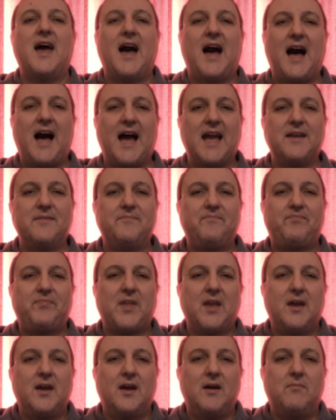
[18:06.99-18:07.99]
Hi,
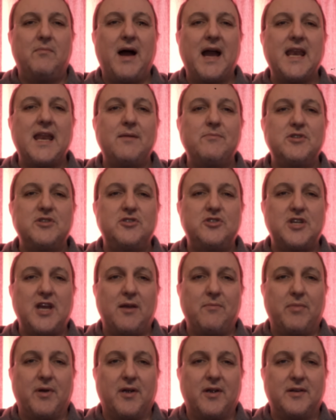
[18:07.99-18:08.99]
my name is Jay
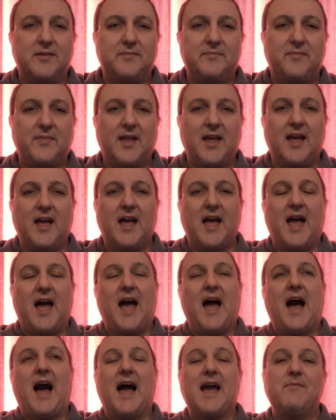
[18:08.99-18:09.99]
Byrne.
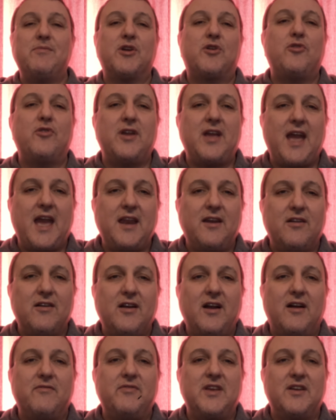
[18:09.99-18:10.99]
I am the creator
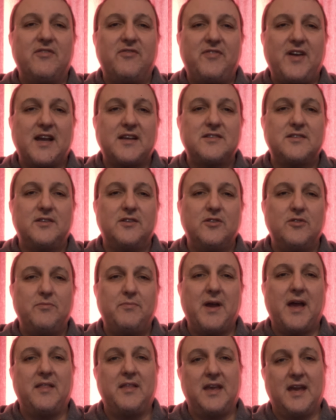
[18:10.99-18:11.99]
of the effects
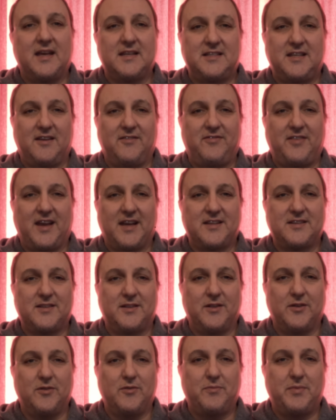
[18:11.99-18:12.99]
loop and the SFX
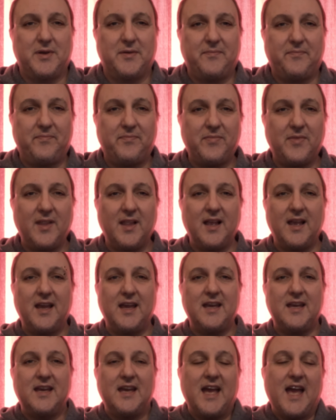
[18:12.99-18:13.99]
loop.
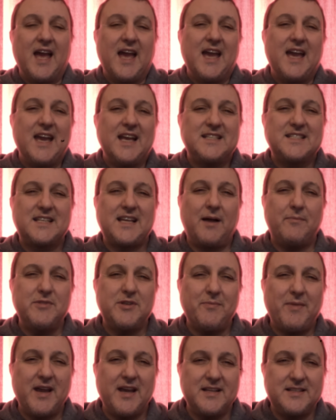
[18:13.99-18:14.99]
It's come to
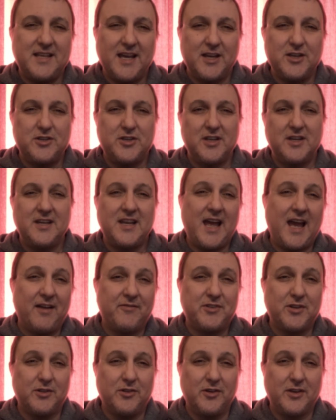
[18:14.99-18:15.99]
my attention
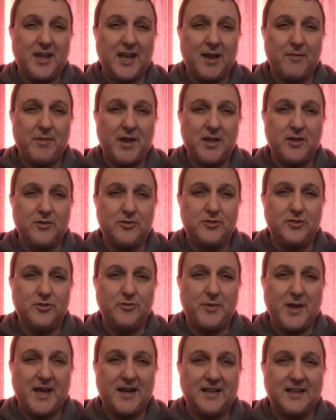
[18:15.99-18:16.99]
after looking at my YouTube
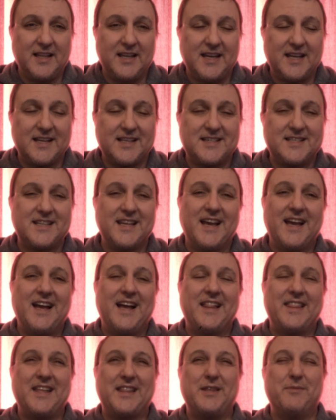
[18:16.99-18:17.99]
analytics
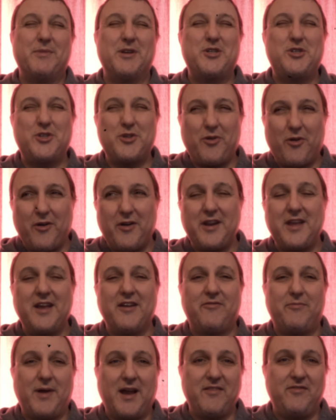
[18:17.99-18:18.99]
that the majority
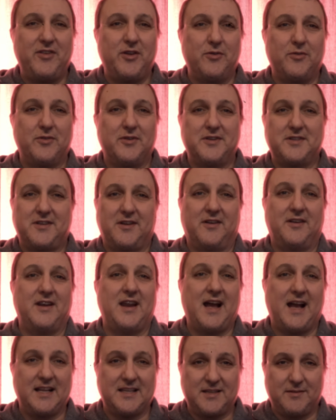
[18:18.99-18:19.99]
of my viewers are
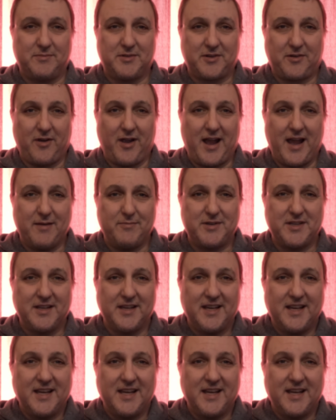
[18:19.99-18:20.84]
not subscribed.